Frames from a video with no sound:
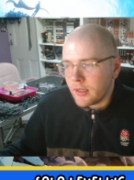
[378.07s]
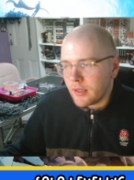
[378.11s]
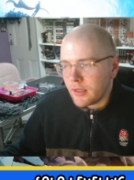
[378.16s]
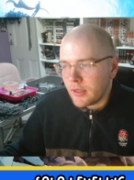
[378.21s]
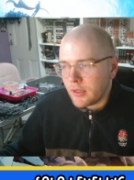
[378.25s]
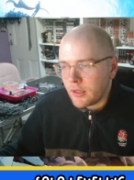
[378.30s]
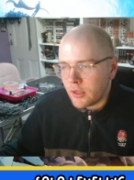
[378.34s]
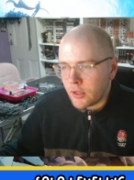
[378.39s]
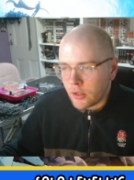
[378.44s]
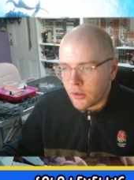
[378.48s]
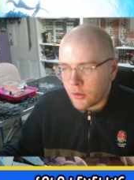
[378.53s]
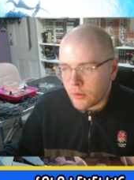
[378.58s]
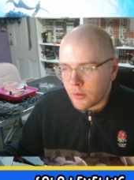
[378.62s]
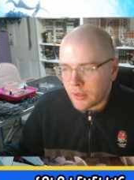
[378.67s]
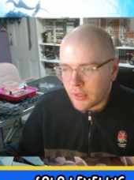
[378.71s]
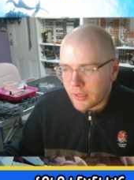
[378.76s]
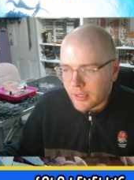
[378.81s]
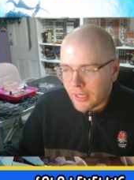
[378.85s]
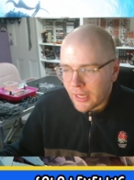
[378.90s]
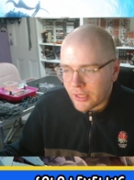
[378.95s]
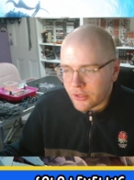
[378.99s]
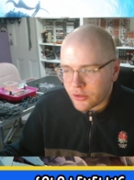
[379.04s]
you know,
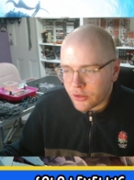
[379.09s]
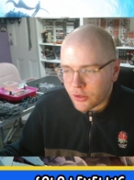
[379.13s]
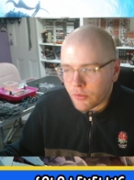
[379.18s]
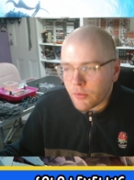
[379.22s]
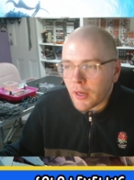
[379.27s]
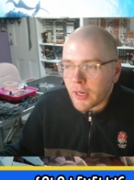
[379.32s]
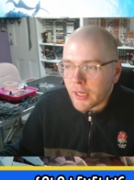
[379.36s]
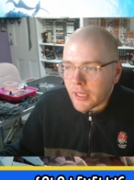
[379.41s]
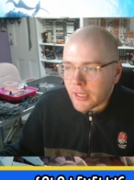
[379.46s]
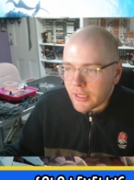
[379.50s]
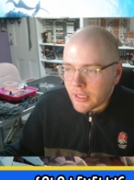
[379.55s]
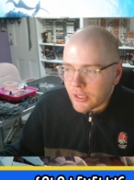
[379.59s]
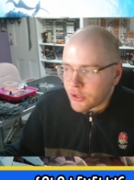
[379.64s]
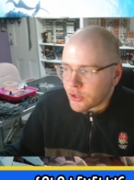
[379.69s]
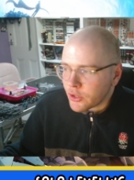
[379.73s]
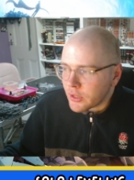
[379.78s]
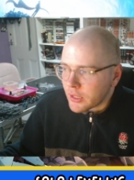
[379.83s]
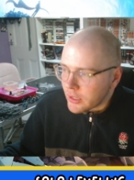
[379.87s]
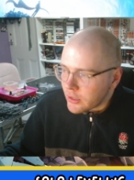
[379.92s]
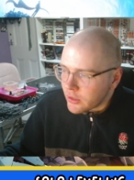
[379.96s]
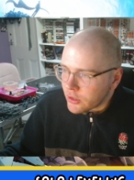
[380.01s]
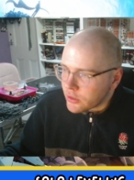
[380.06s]
gets the
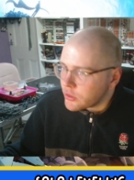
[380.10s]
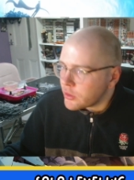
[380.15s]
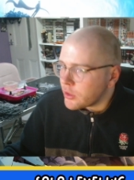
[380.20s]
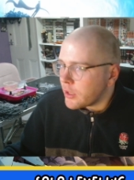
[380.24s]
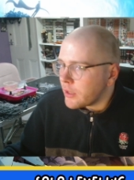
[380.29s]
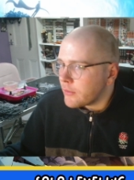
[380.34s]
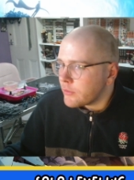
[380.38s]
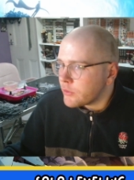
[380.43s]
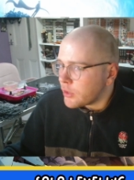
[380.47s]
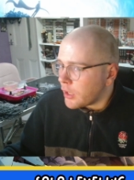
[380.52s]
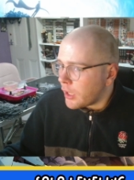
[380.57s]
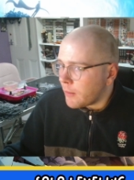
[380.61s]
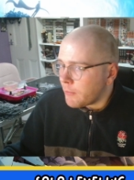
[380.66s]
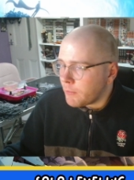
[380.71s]
recognition it deserves.